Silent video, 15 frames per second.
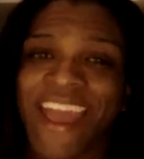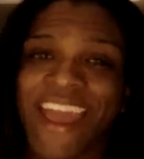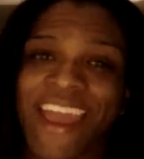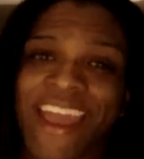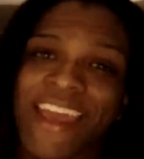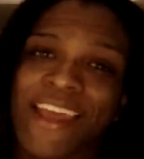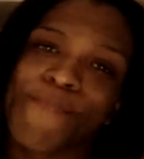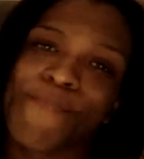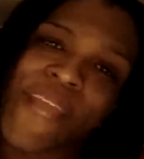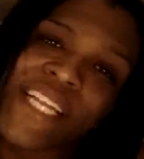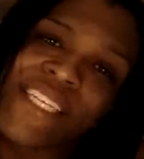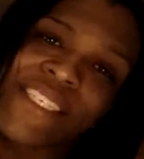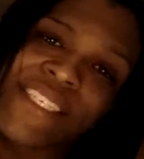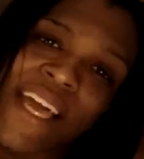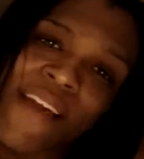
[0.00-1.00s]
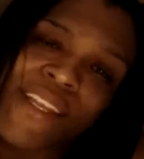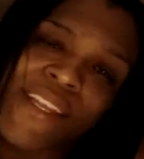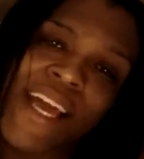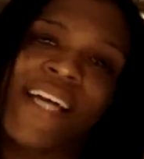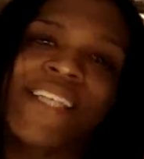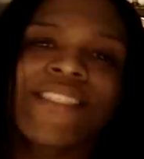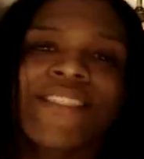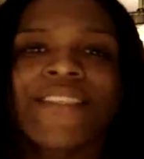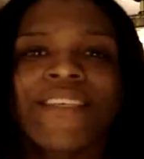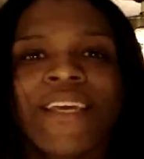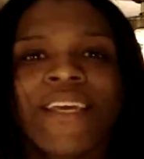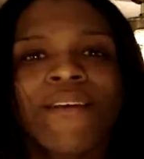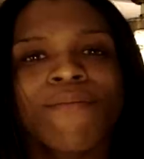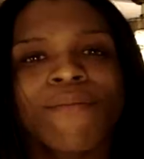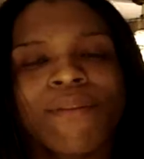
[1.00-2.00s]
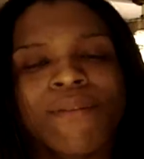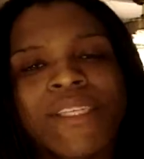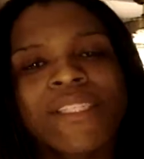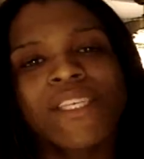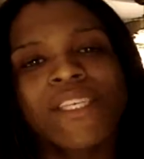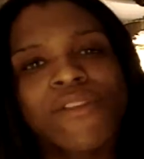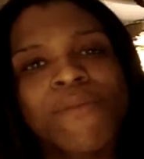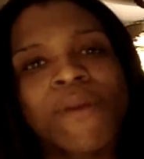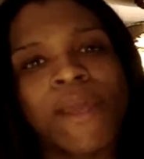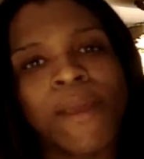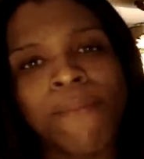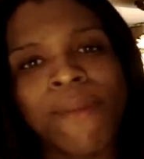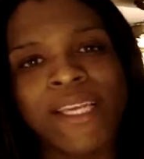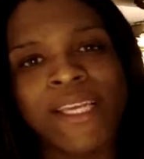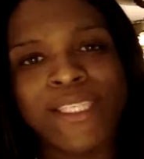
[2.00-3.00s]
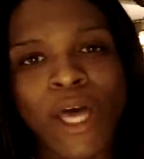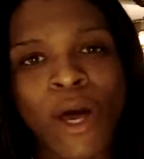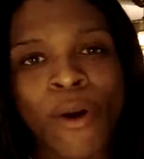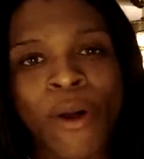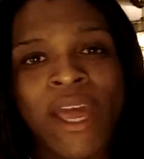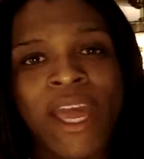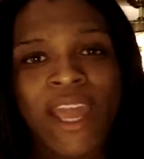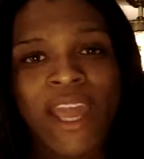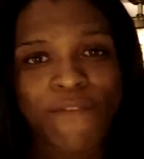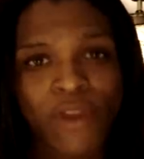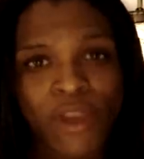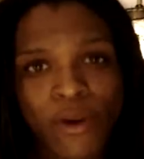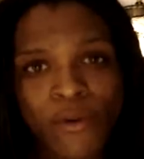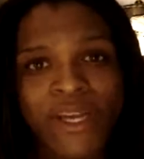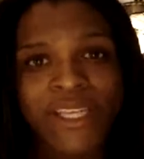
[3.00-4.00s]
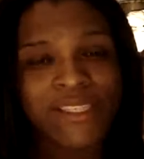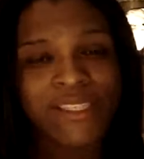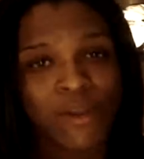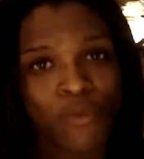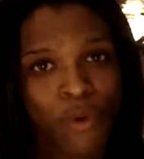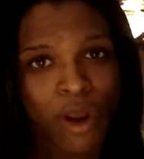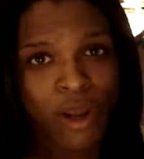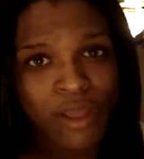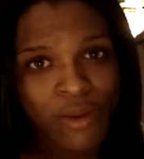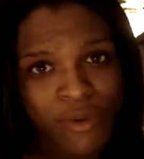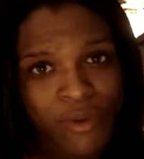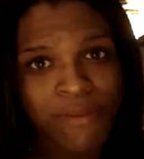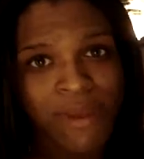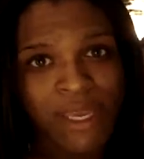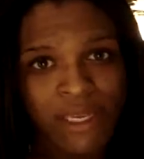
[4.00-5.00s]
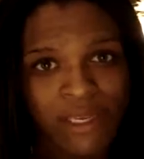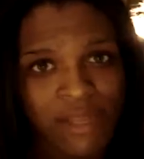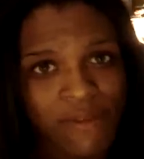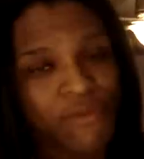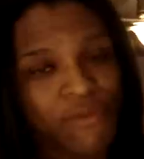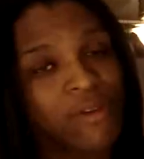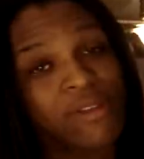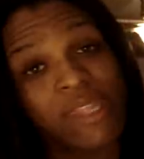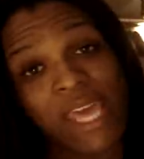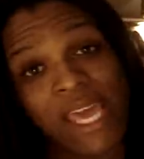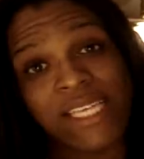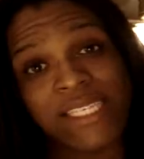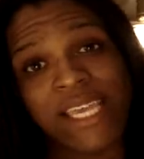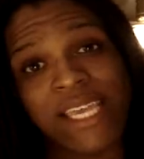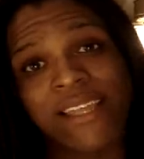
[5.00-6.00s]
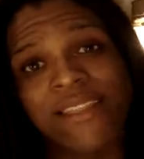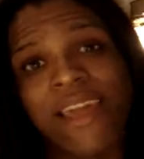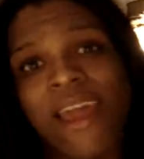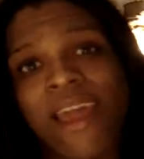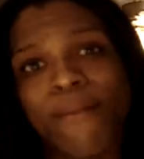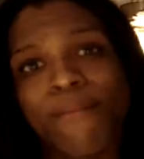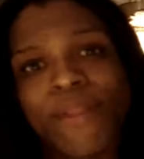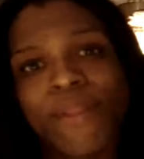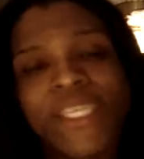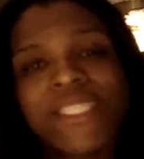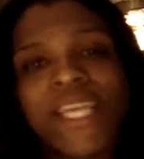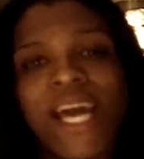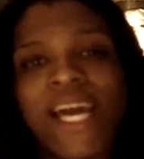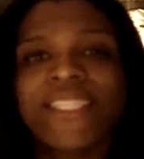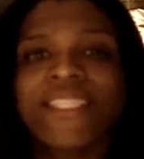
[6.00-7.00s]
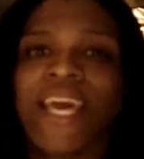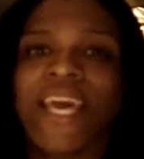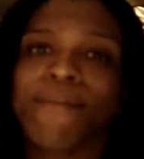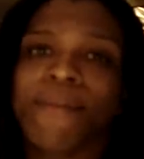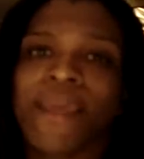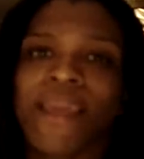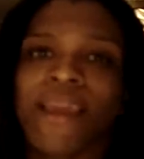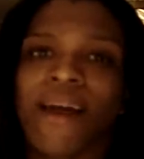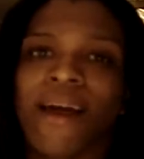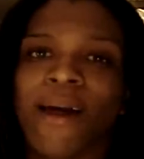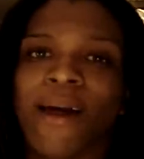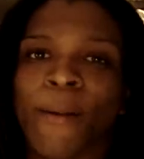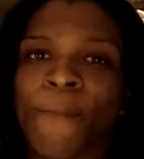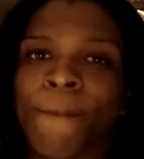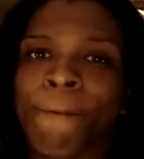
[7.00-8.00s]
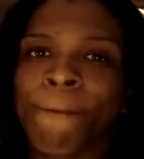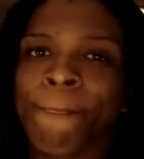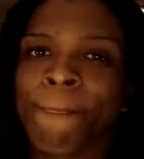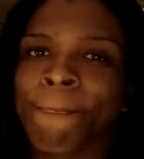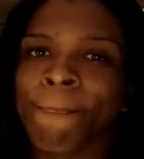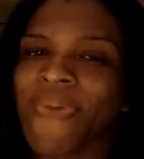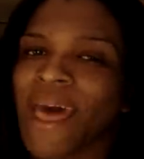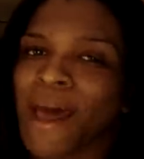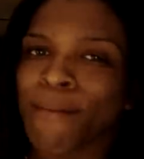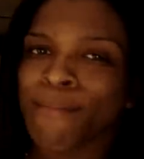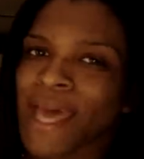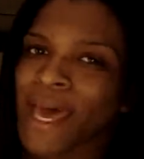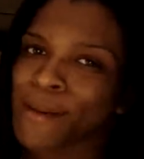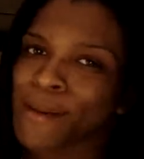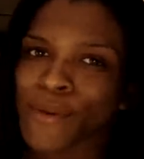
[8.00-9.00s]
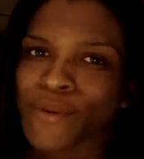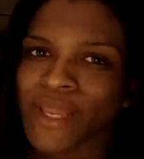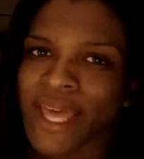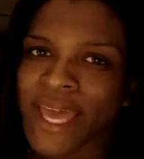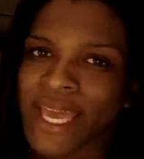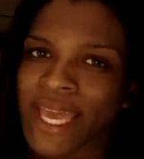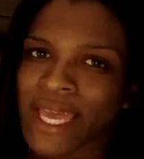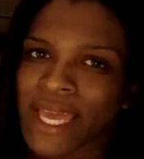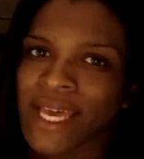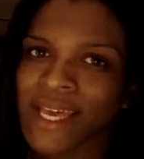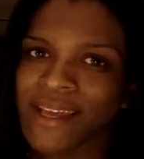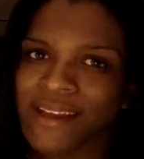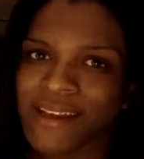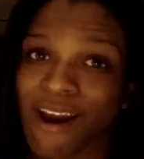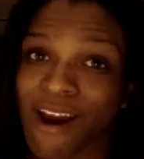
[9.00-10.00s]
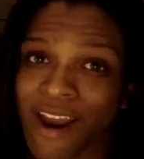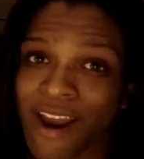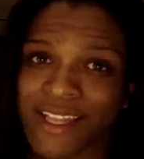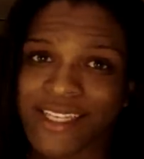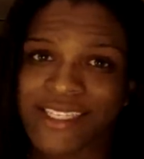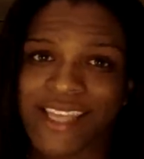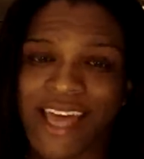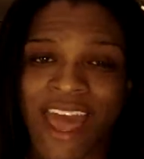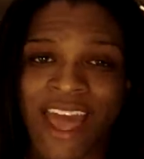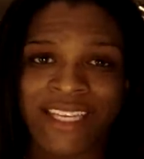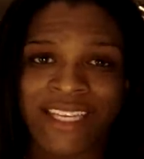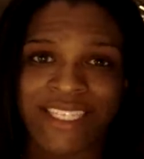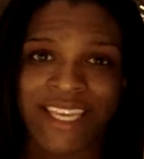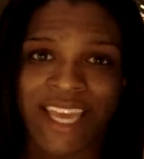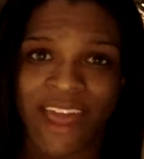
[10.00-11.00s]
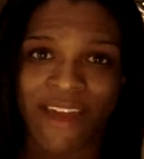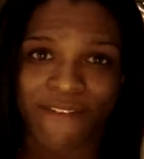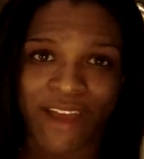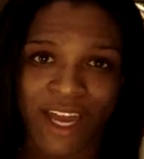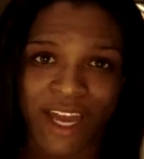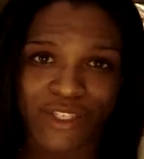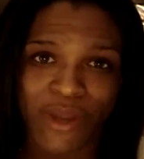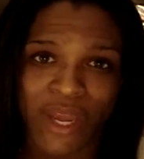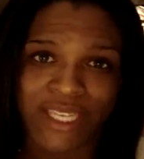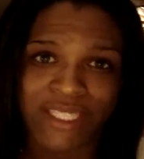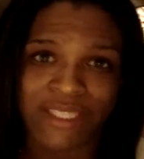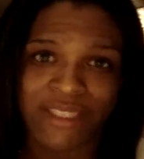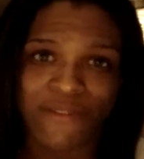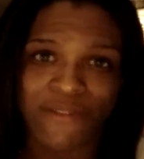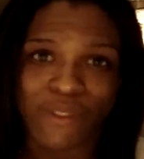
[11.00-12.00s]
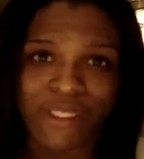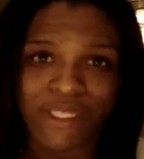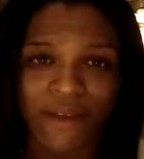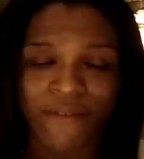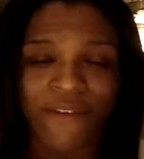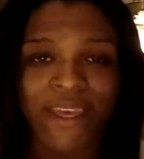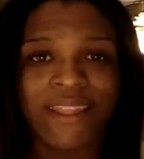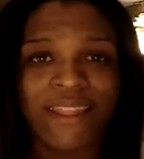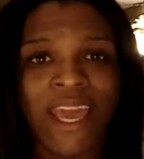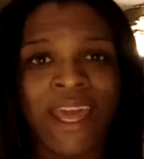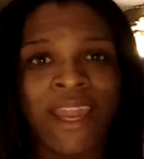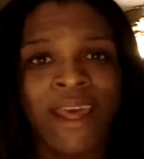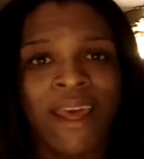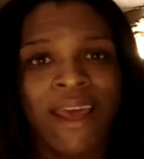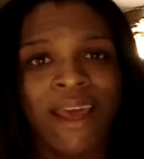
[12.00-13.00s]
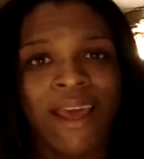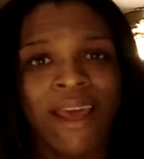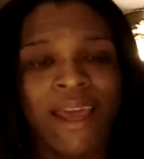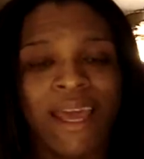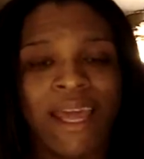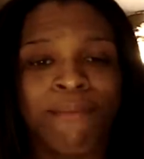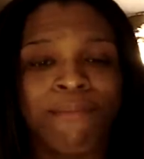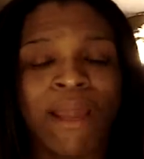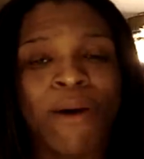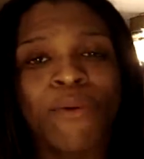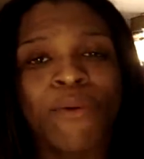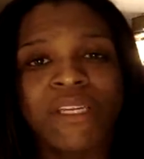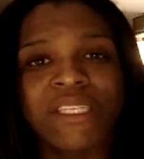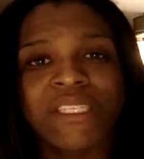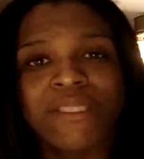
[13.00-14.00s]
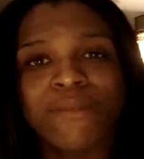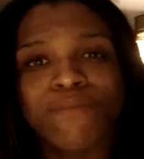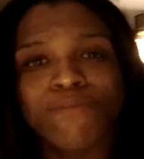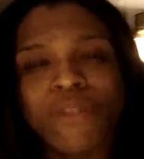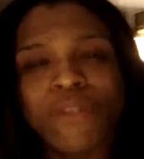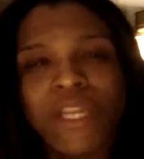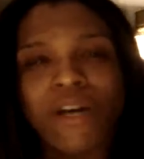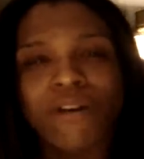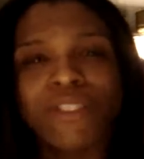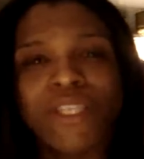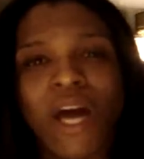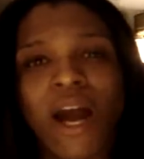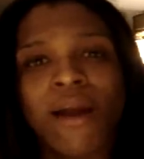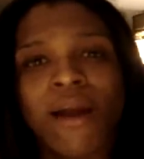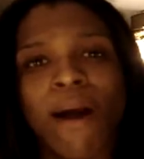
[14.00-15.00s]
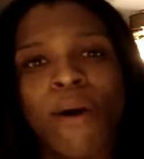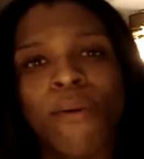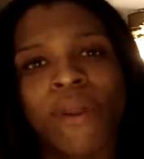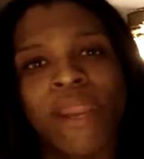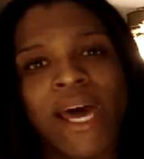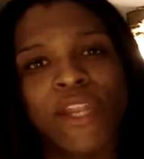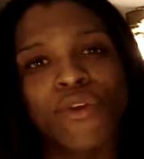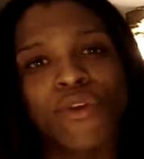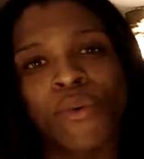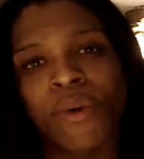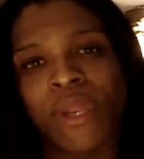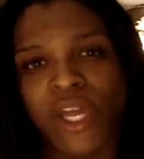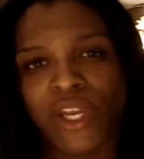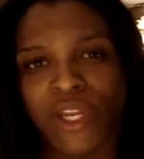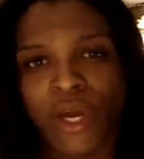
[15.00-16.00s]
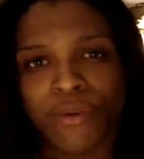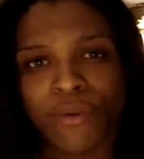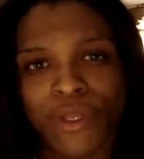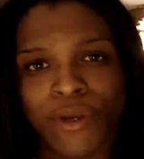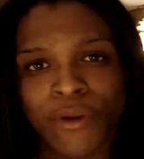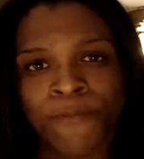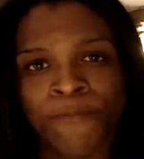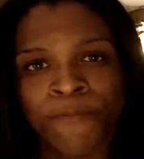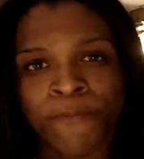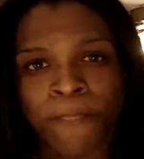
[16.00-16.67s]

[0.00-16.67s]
And I just have to constantly continue being me. So if you're interested in working with me in different things like that, please contact me. I'm not a bootleg artist. I actually have contracts and different stuff like that. And I'm not one to, you know, talk about what I do and what I don't do.